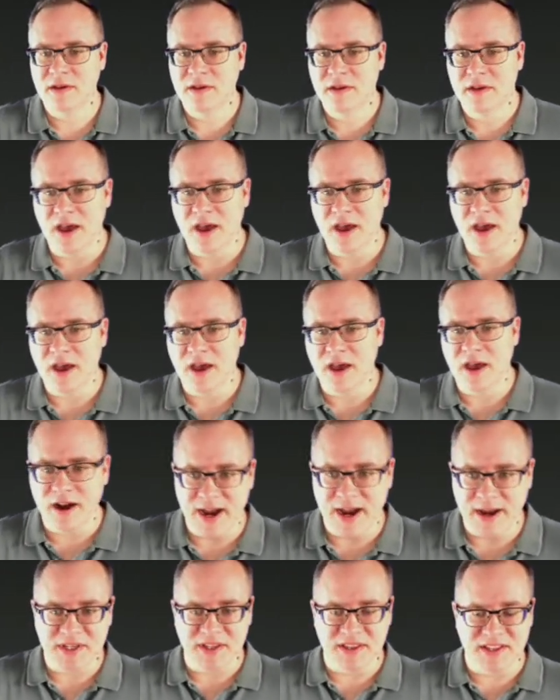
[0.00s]
All right,
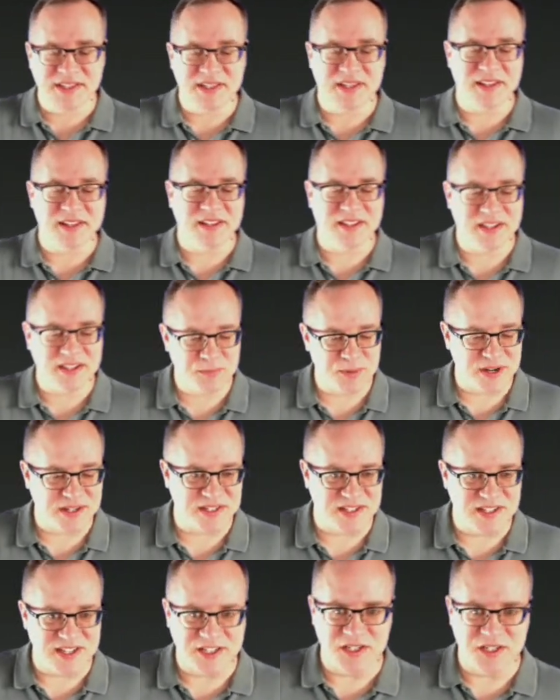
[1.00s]
so this
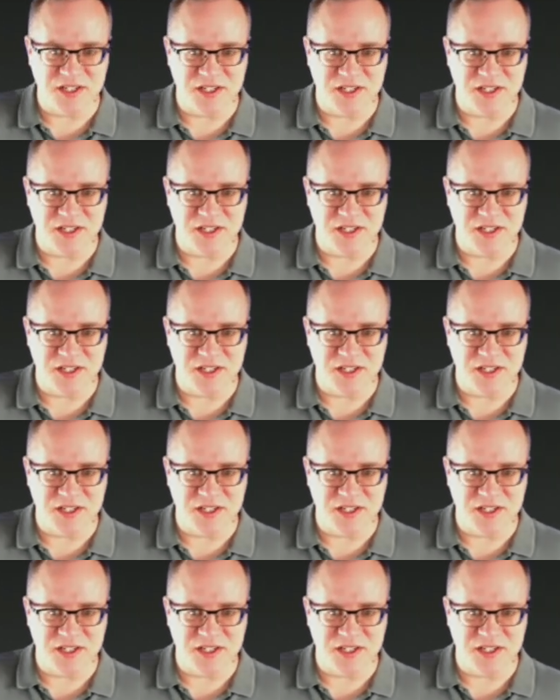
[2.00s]
presentation is for